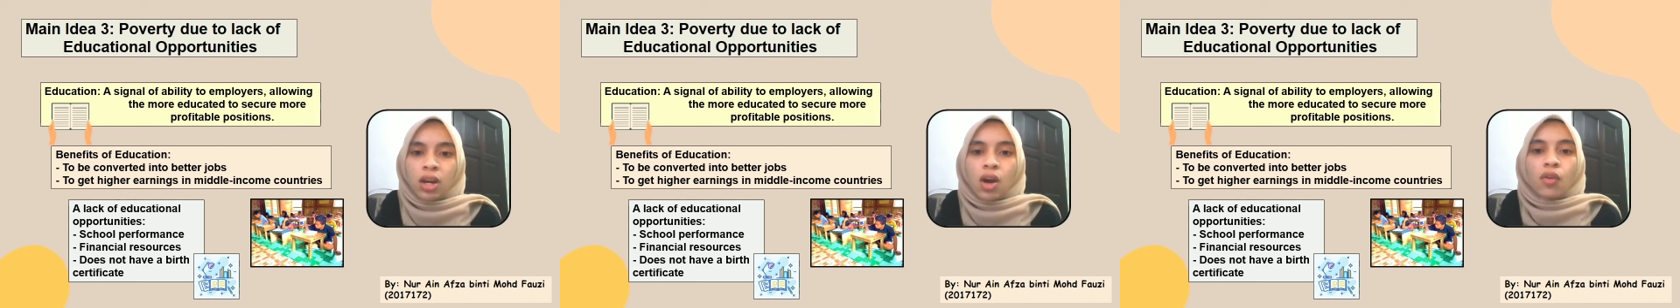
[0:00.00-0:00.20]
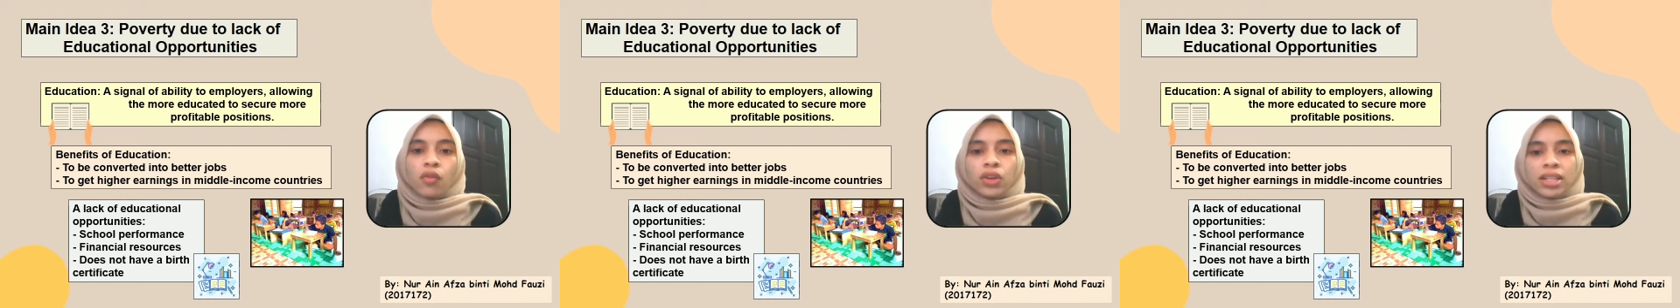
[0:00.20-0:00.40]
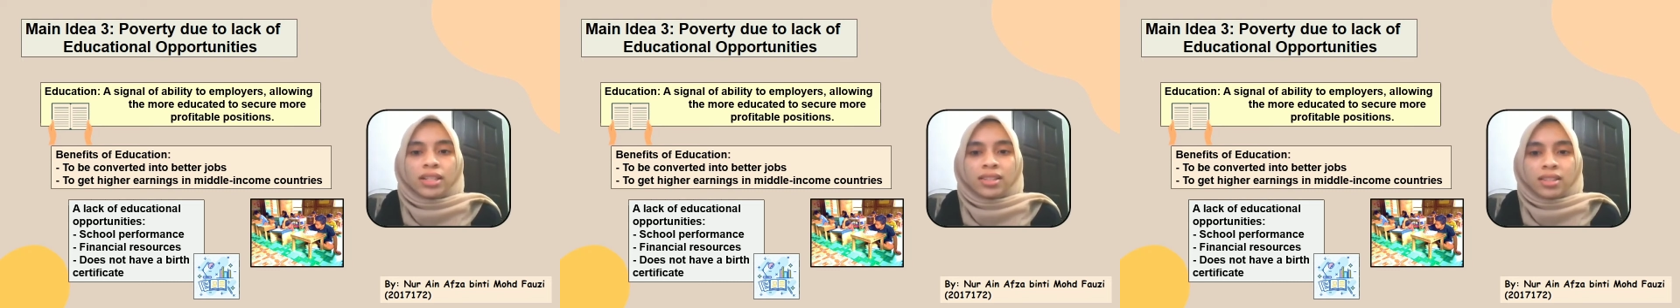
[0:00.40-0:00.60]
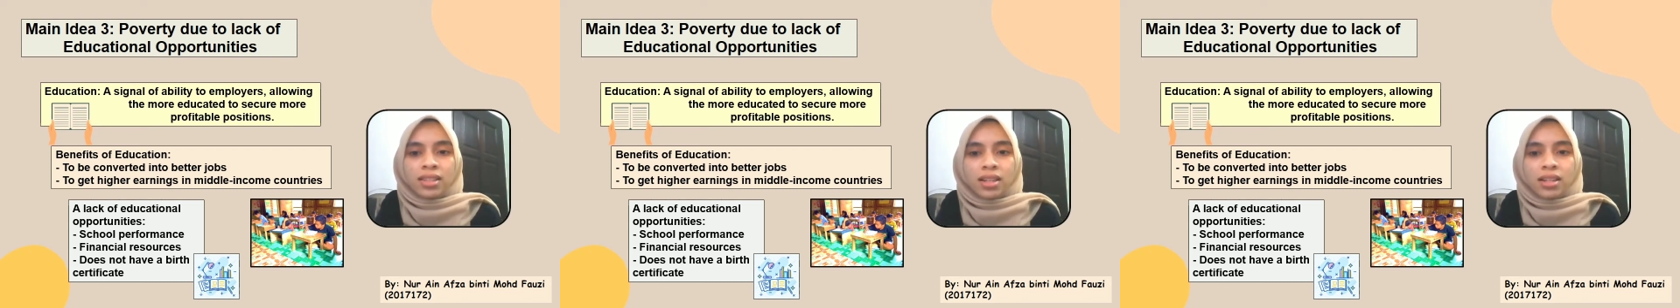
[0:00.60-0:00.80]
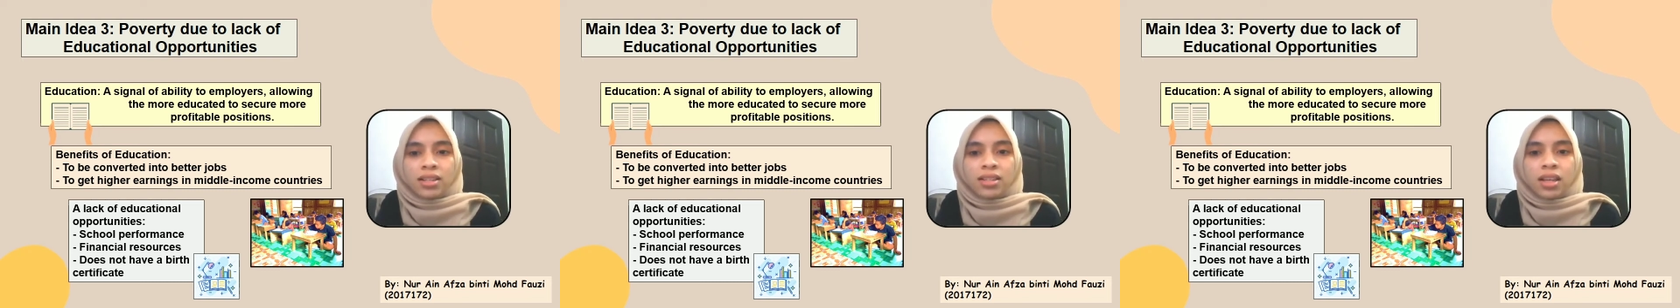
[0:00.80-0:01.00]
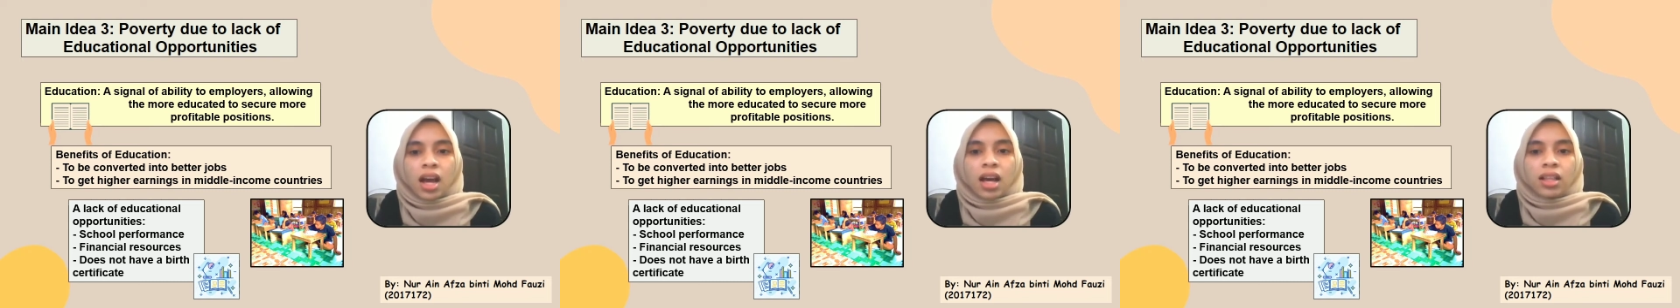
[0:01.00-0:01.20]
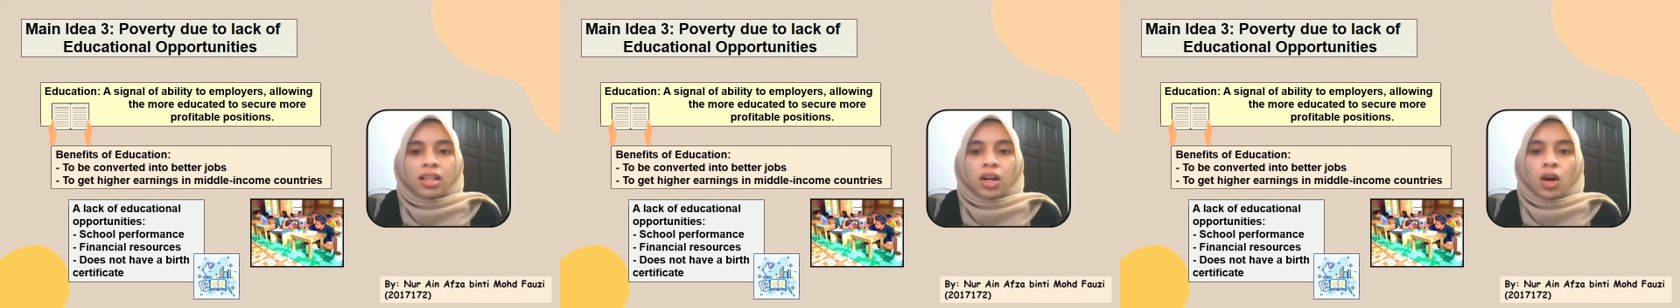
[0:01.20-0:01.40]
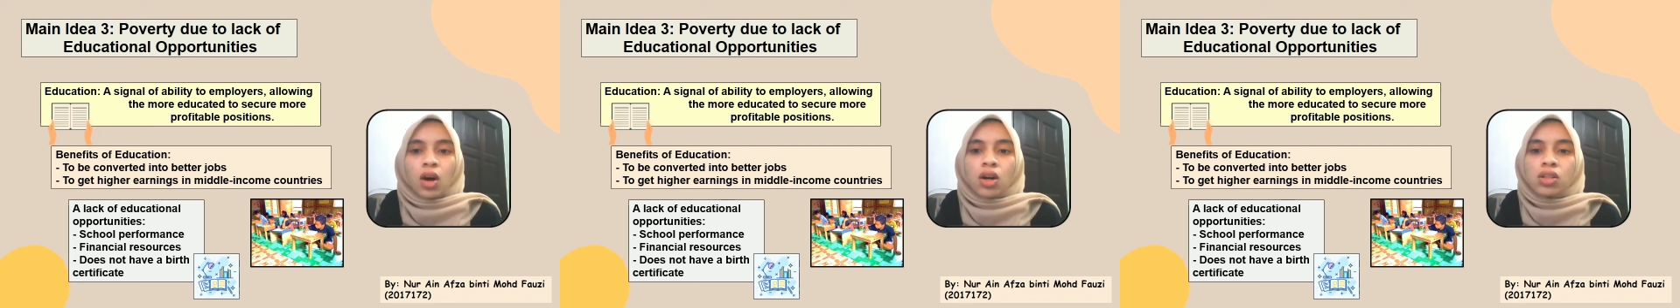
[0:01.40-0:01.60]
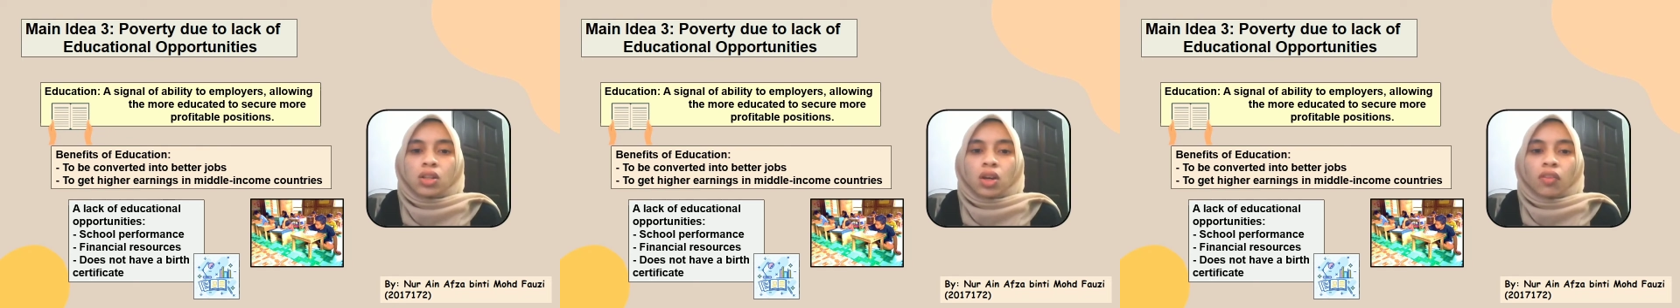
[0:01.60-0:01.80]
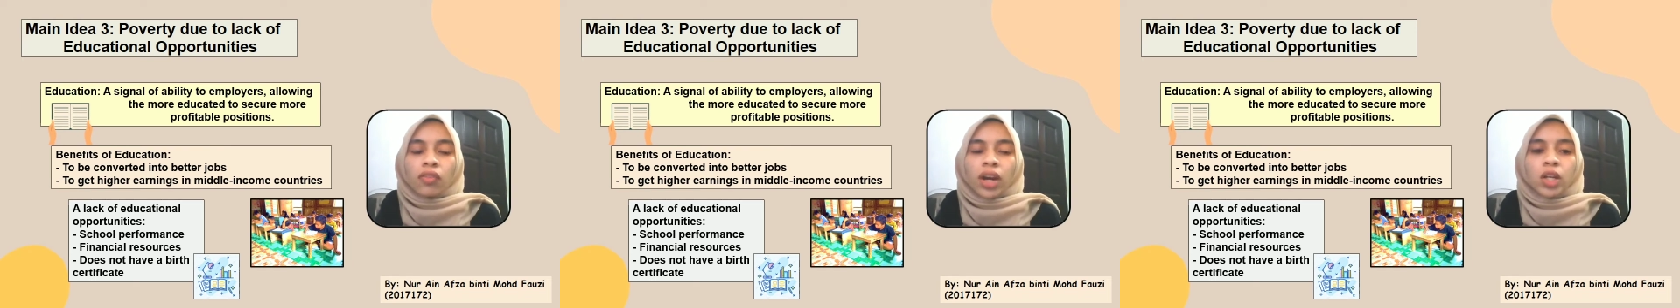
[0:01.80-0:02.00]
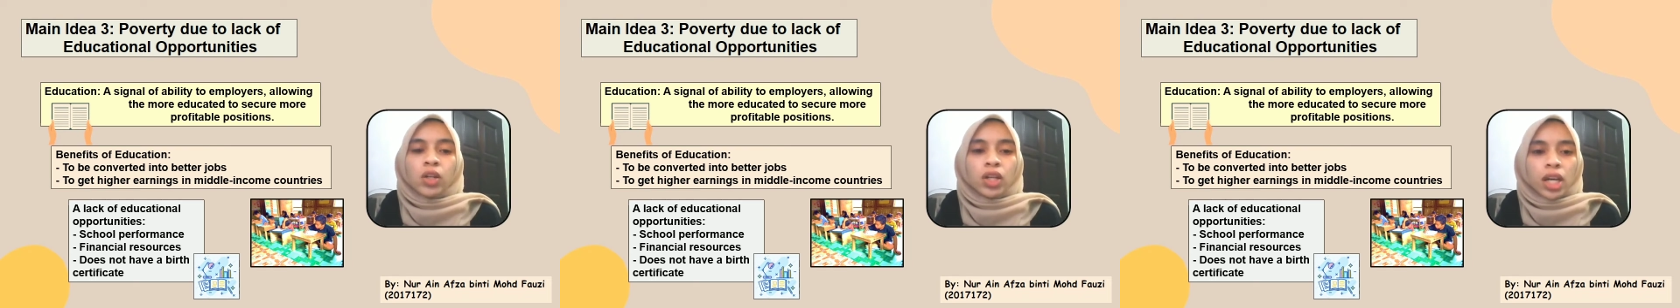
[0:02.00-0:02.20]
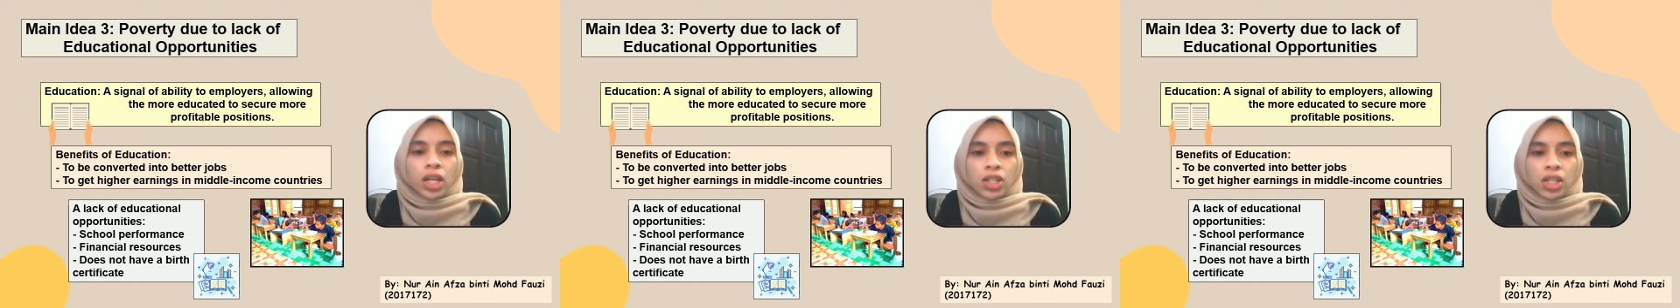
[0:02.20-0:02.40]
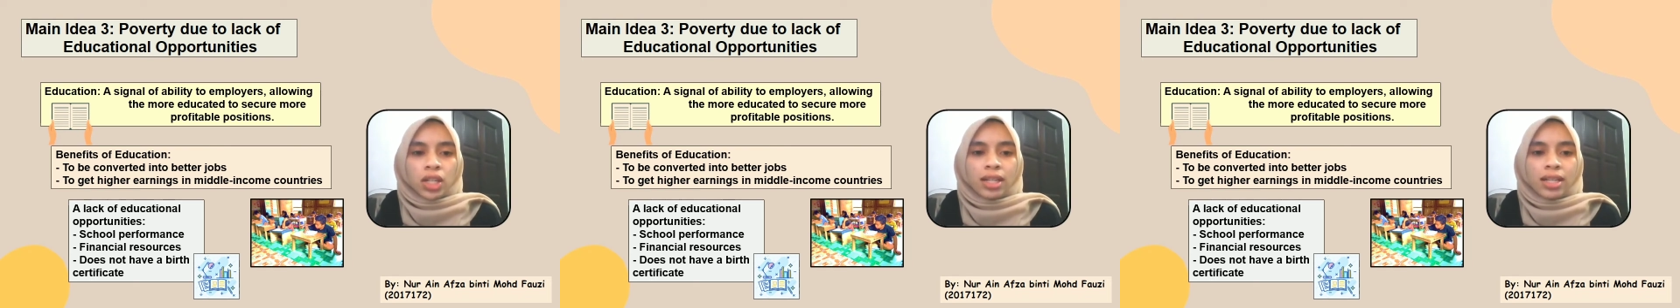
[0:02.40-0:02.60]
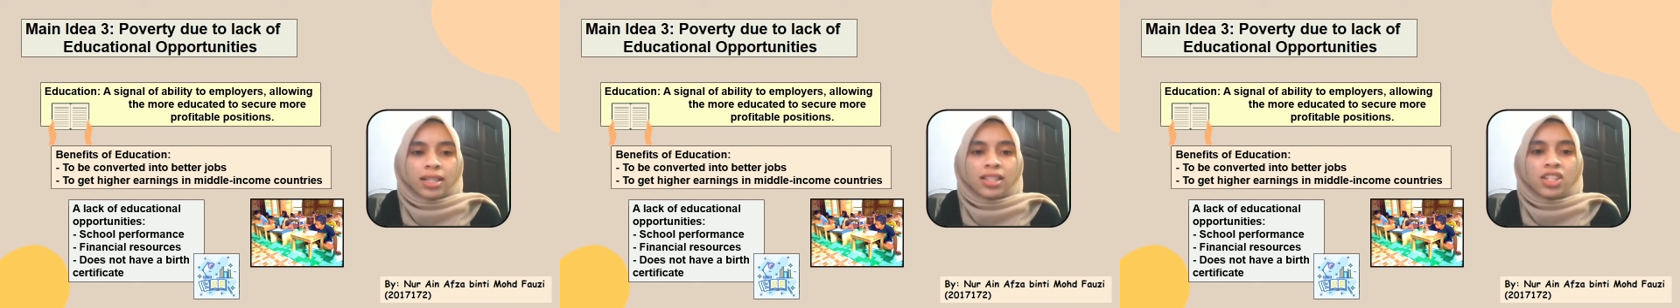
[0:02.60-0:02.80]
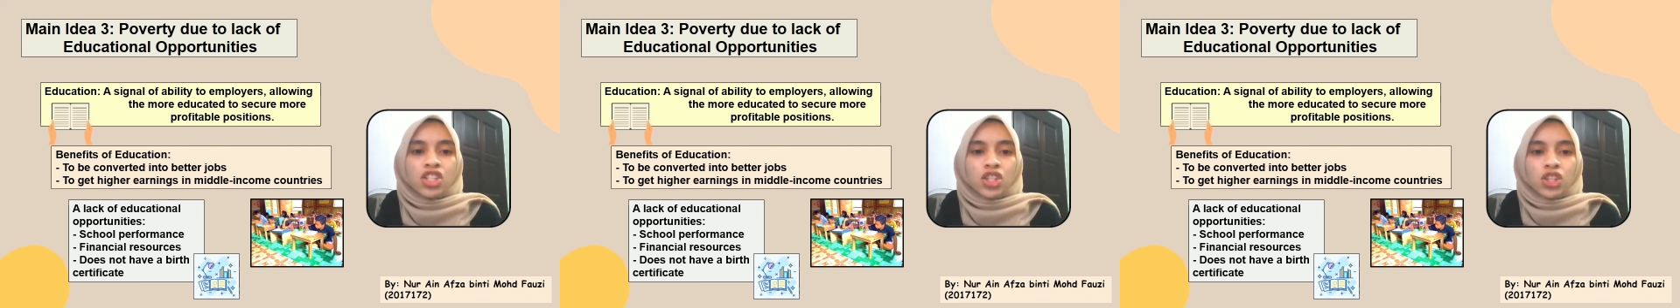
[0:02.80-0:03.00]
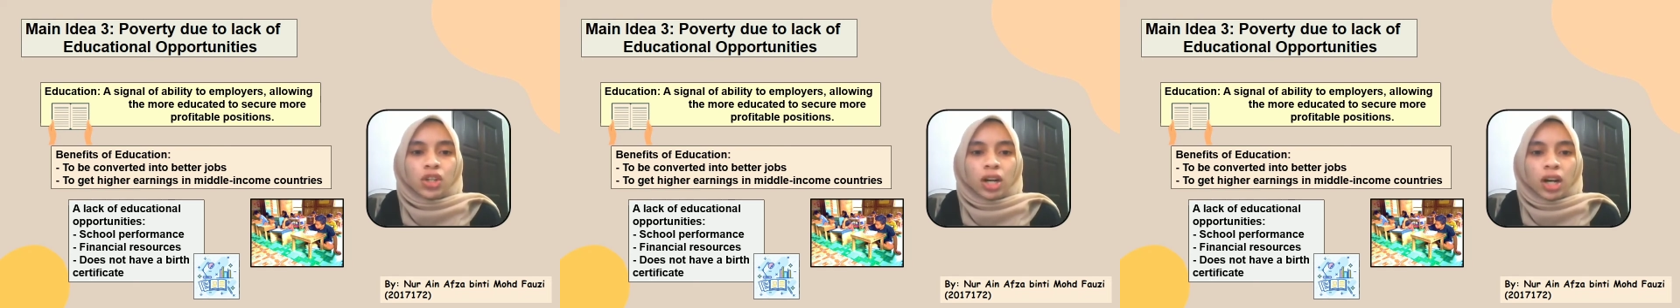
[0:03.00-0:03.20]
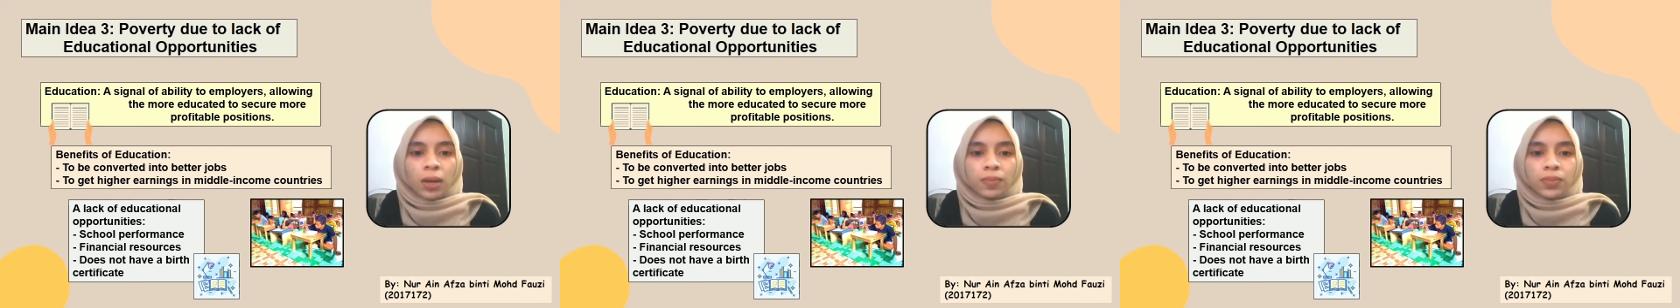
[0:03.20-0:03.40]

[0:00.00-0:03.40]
For instance, the cost of education is described